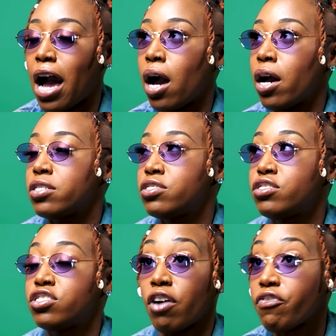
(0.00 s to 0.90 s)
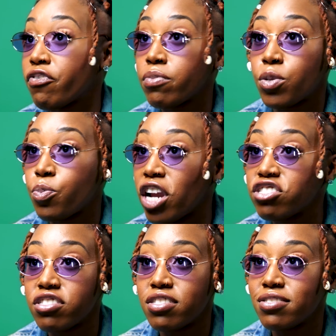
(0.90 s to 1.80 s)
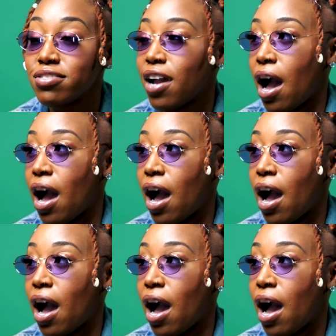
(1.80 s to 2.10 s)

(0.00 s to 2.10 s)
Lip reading: I suffer from depression.